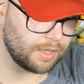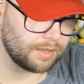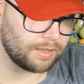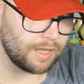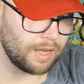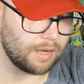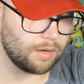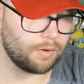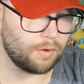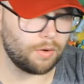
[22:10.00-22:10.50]
that
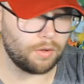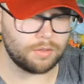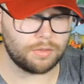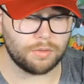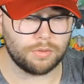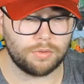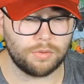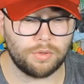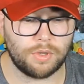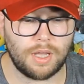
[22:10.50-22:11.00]
down.
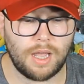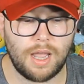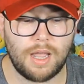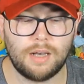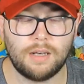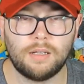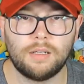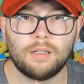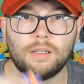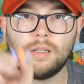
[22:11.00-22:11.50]
Also
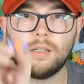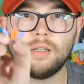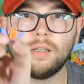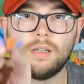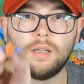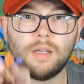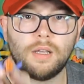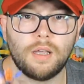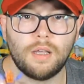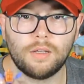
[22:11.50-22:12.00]
Zukan,
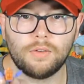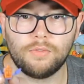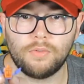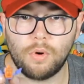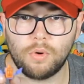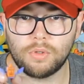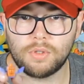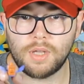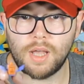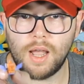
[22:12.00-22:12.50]

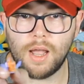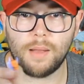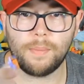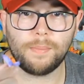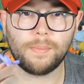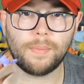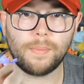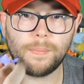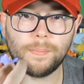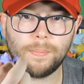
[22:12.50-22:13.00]

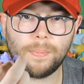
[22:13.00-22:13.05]
Rotom,